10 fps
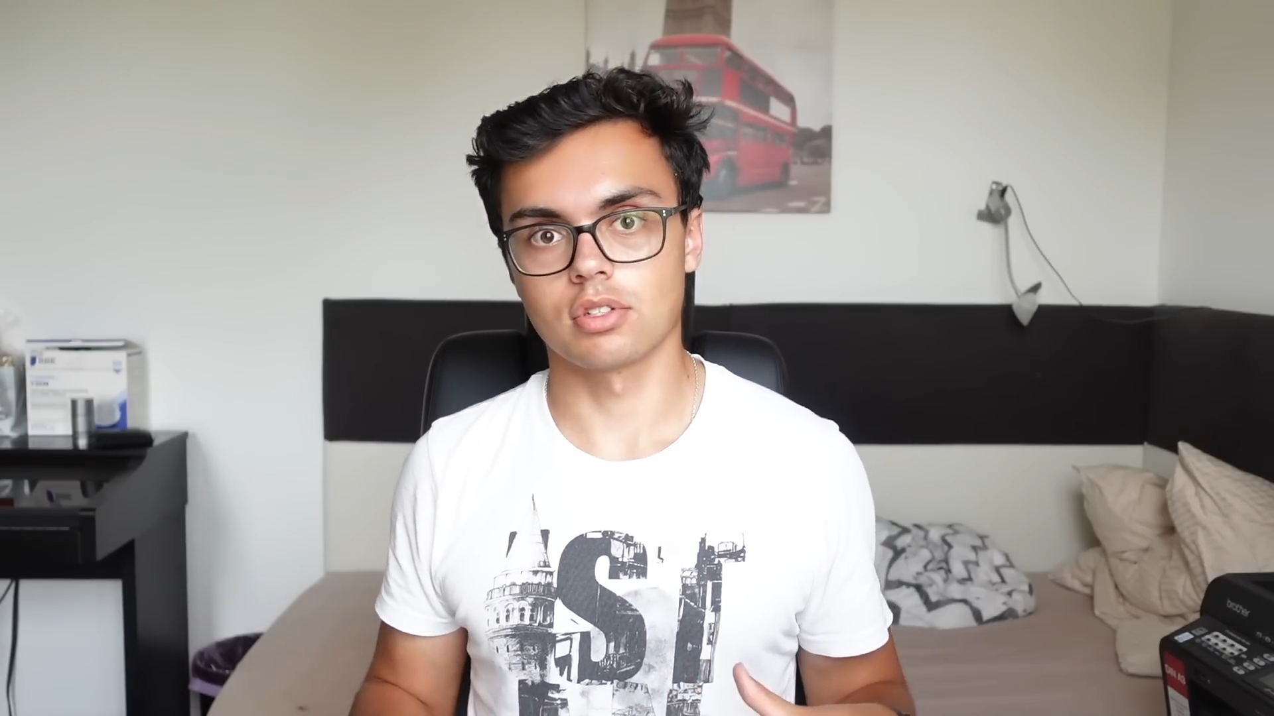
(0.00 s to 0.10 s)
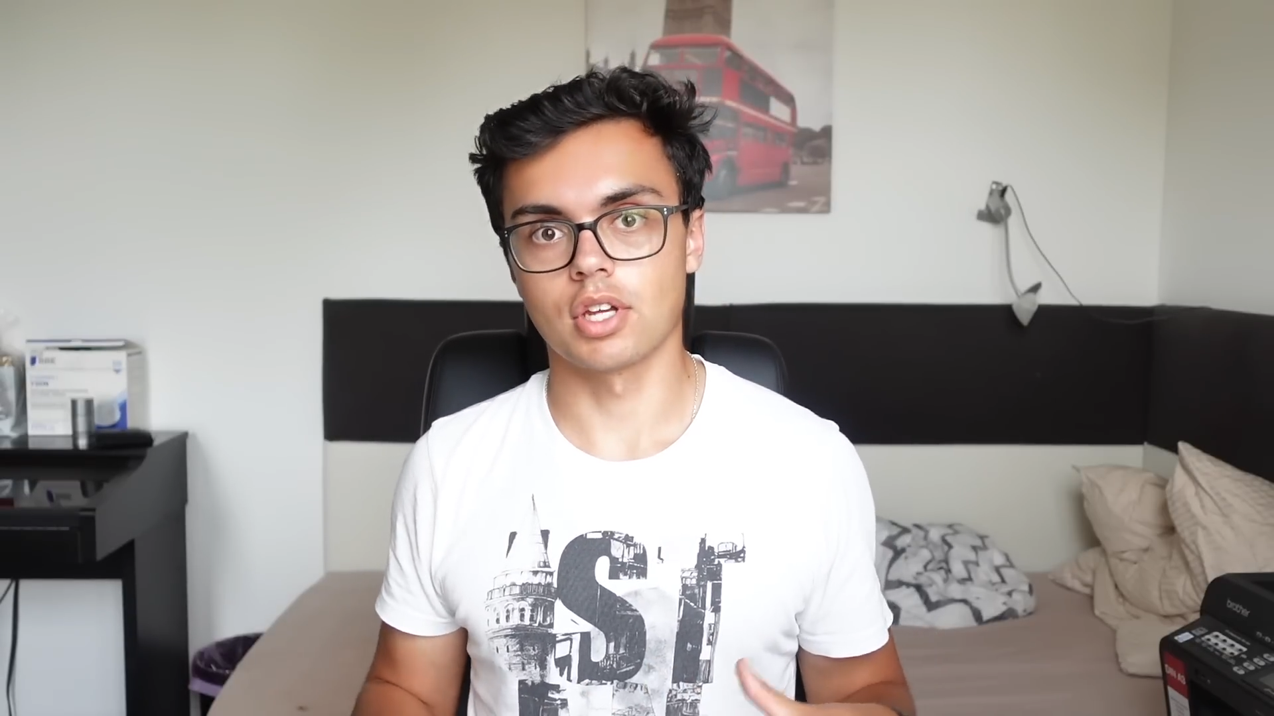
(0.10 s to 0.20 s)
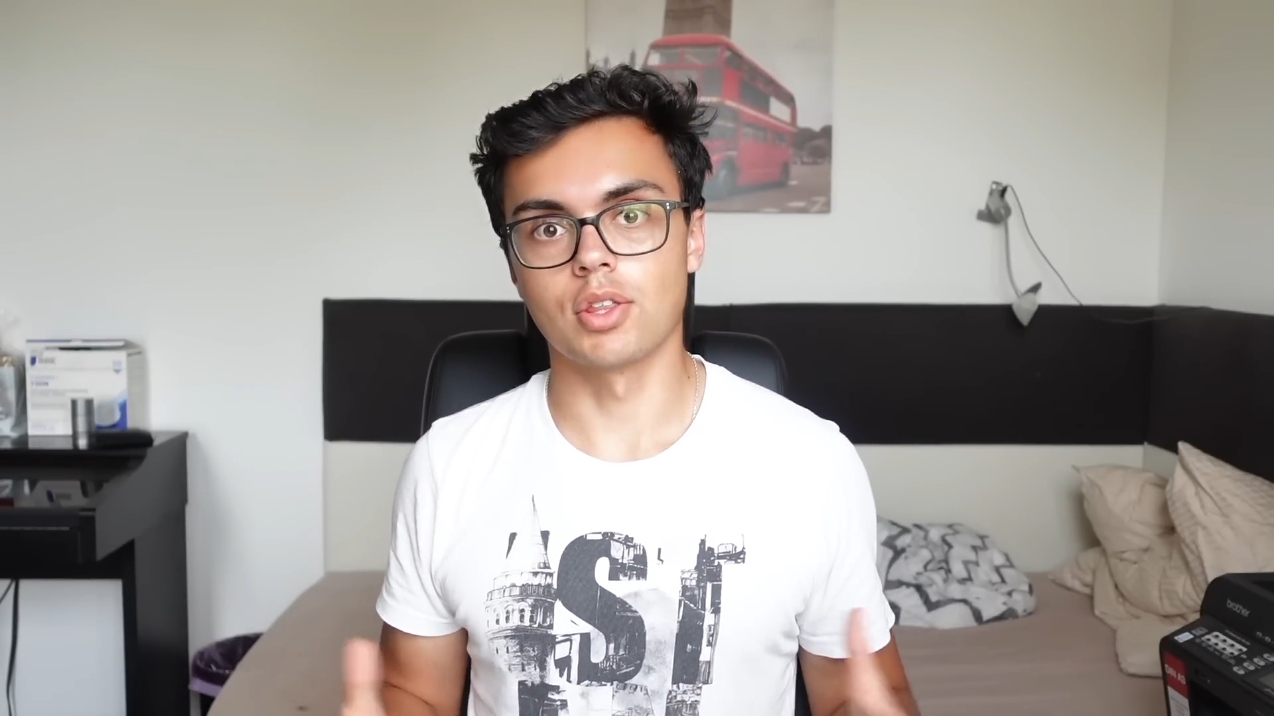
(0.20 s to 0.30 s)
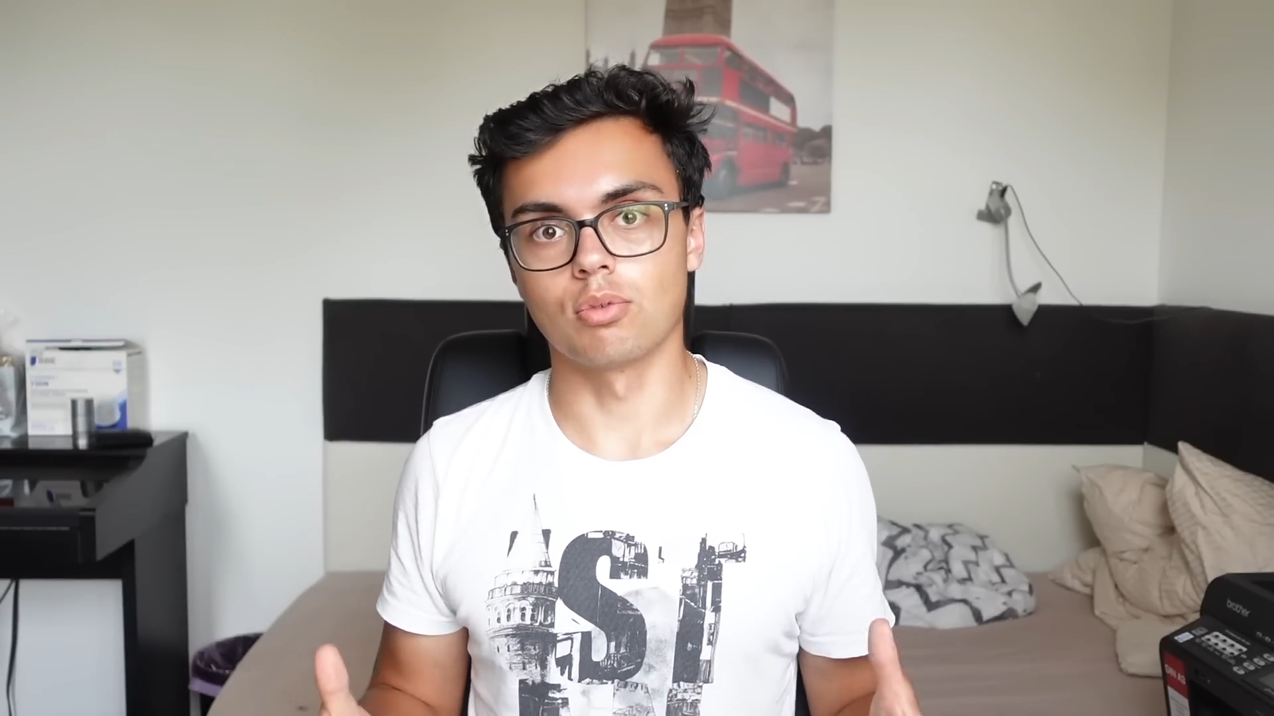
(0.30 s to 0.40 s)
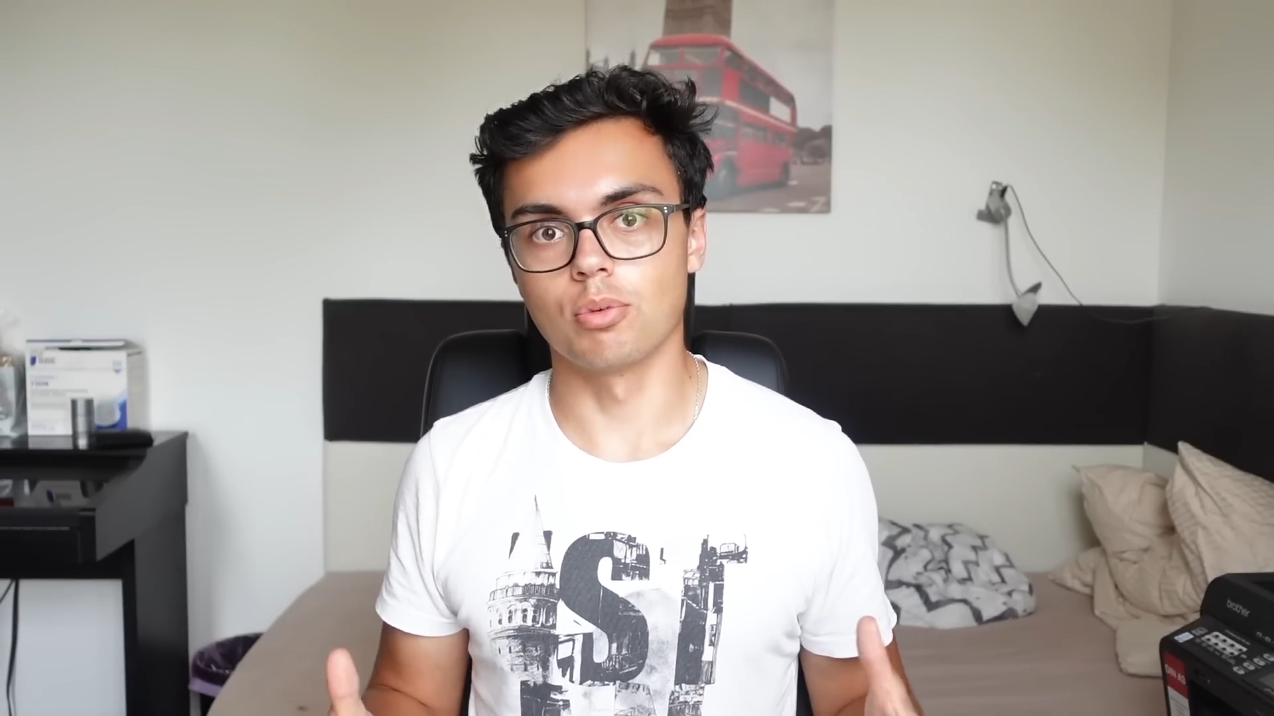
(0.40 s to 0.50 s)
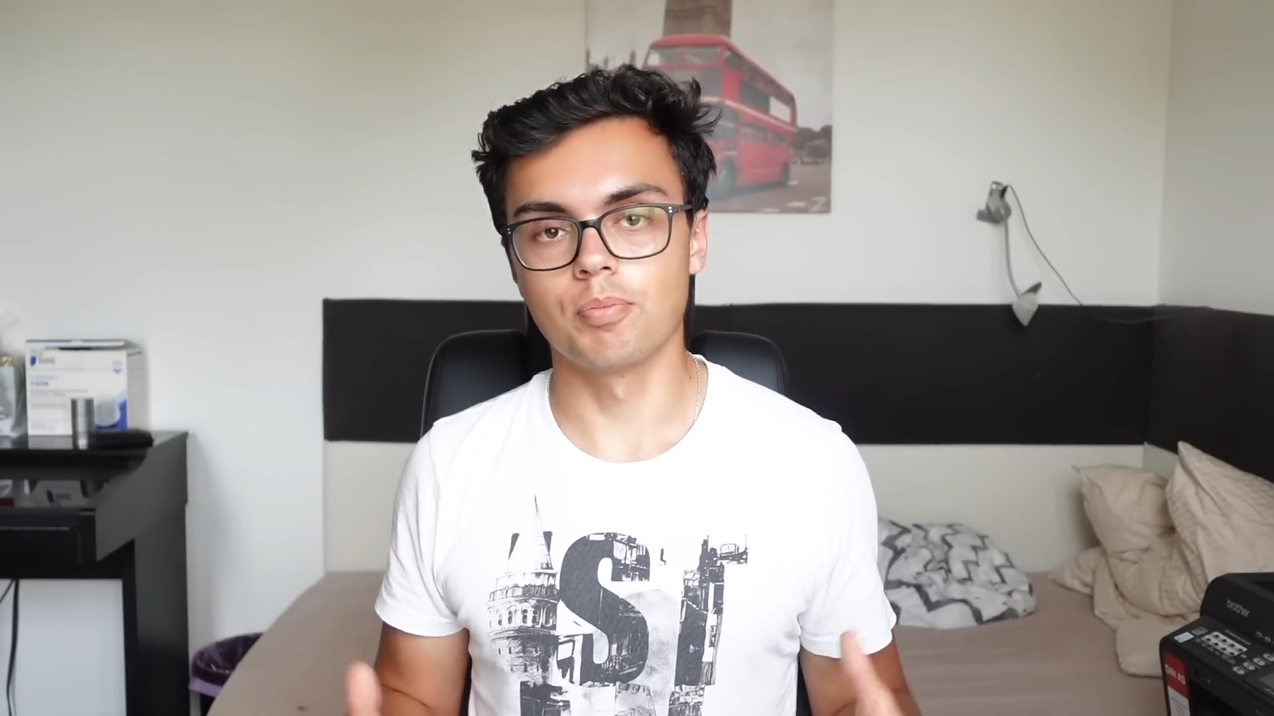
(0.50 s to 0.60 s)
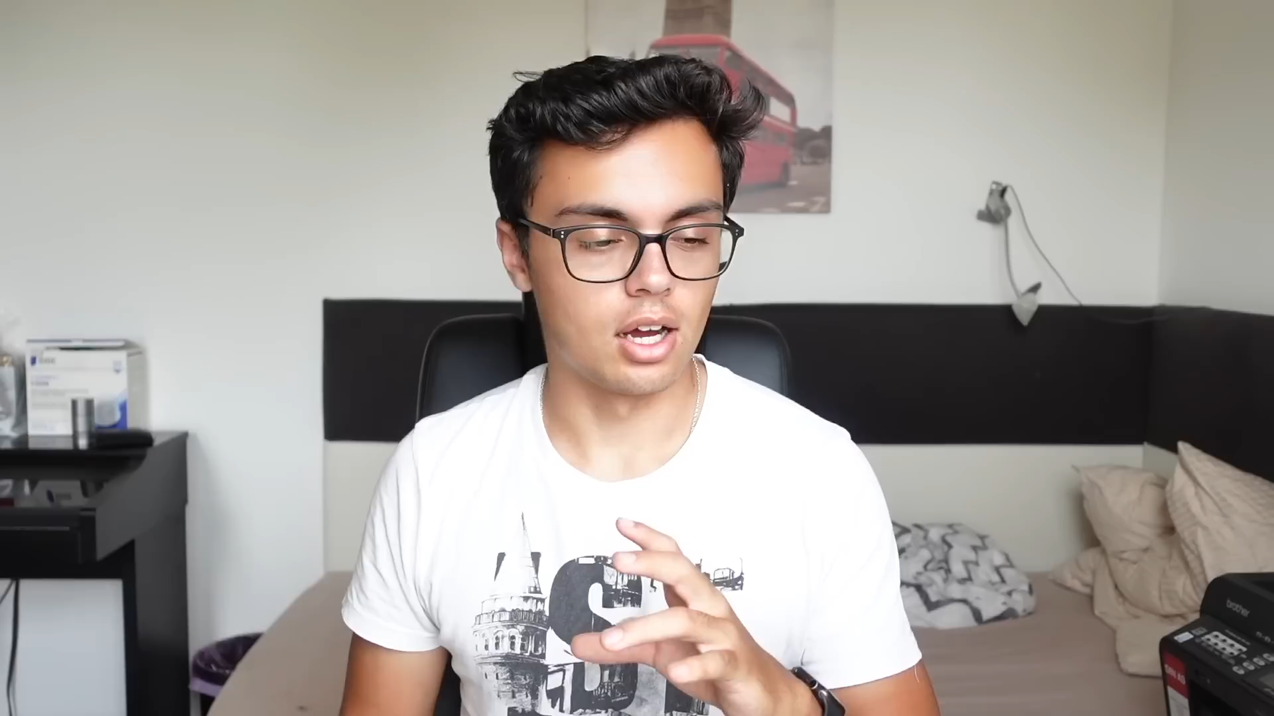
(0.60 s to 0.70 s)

in the room.